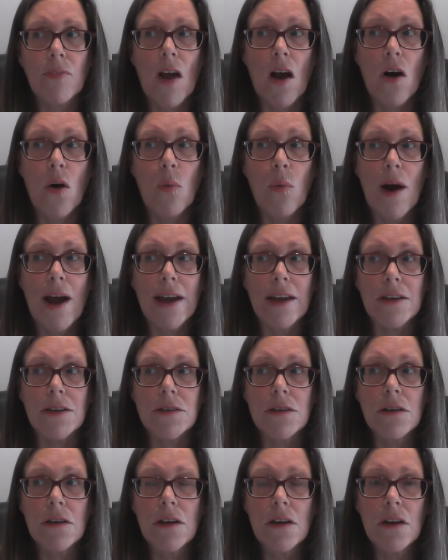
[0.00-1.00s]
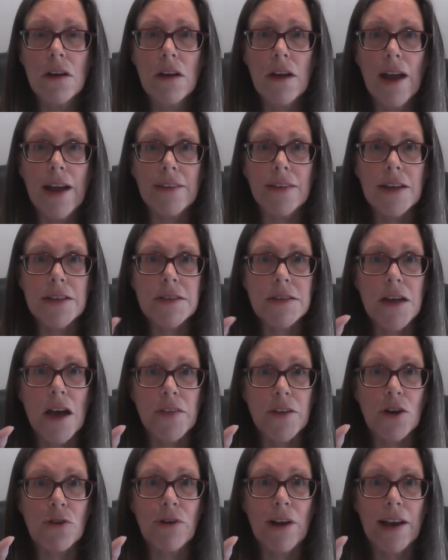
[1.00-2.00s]
Oh, wait, and let's start
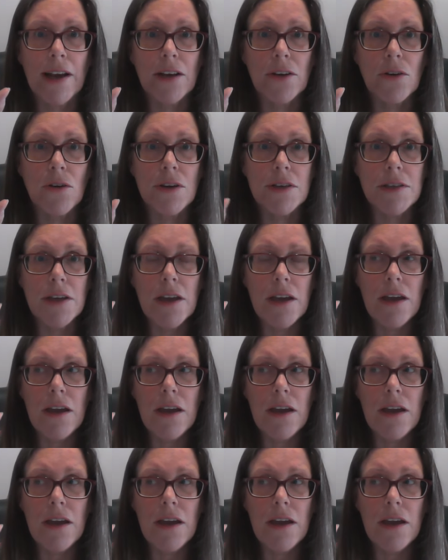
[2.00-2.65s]
the cricket noise.